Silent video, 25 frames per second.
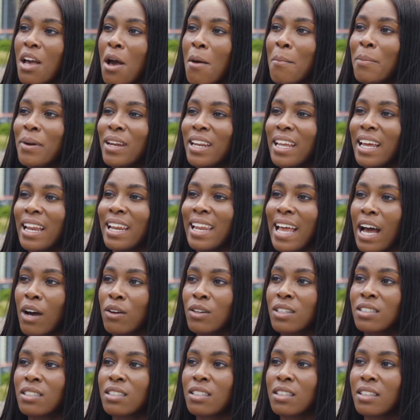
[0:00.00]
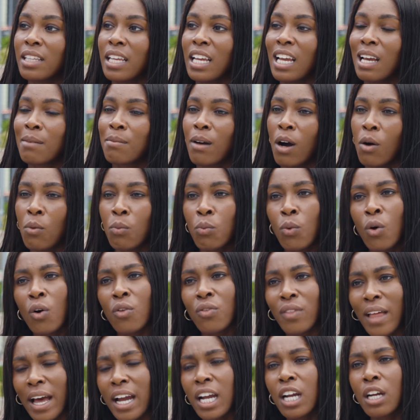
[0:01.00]
but it allowed us to think about
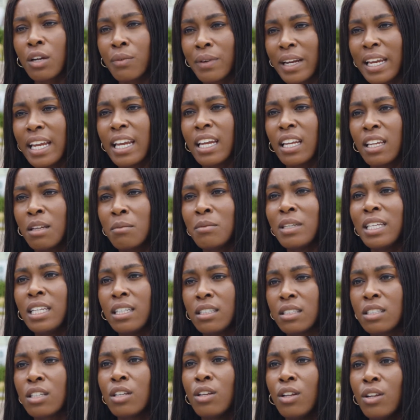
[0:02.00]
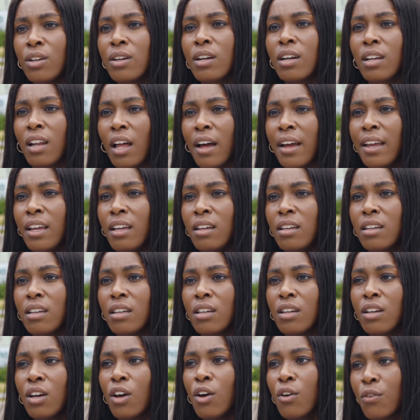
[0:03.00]
what that curriculum needs to look like
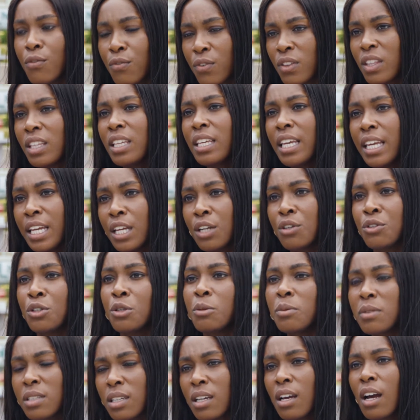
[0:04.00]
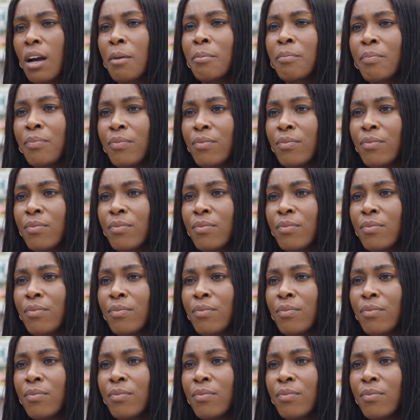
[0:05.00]
for the year group to come,